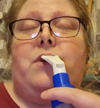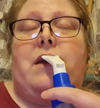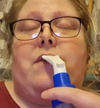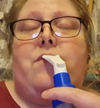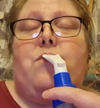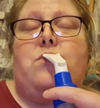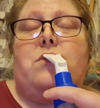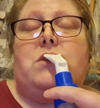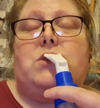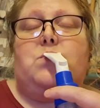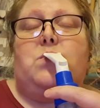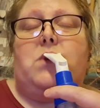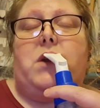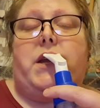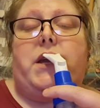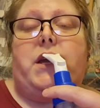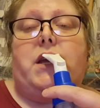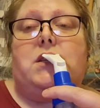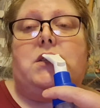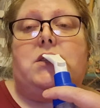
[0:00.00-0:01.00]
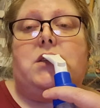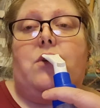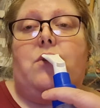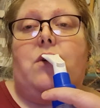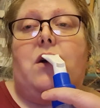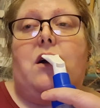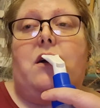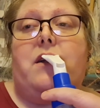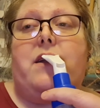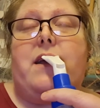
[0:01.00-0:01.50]
Everyone's working
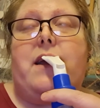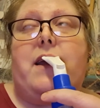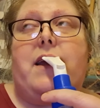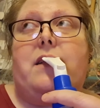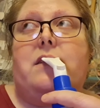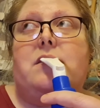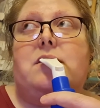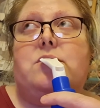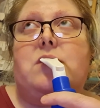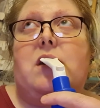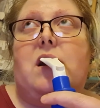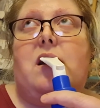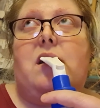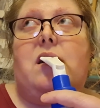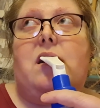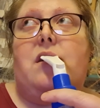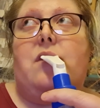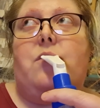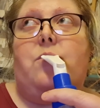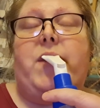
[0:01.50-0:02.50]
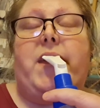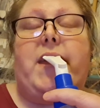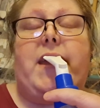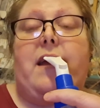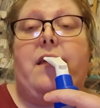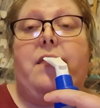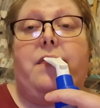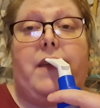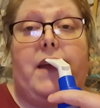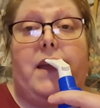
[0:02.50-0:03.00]
so hard, and we
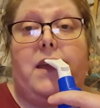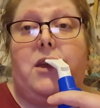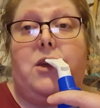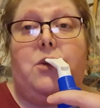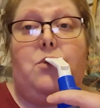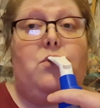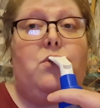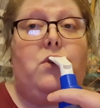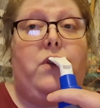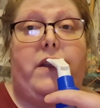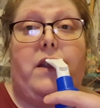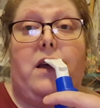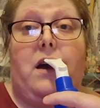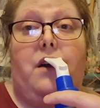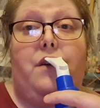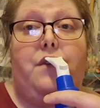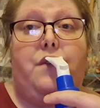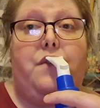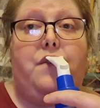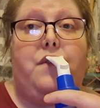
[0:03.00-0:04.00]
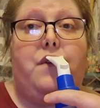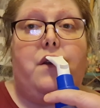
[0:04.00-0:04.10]
can't thank you all enough.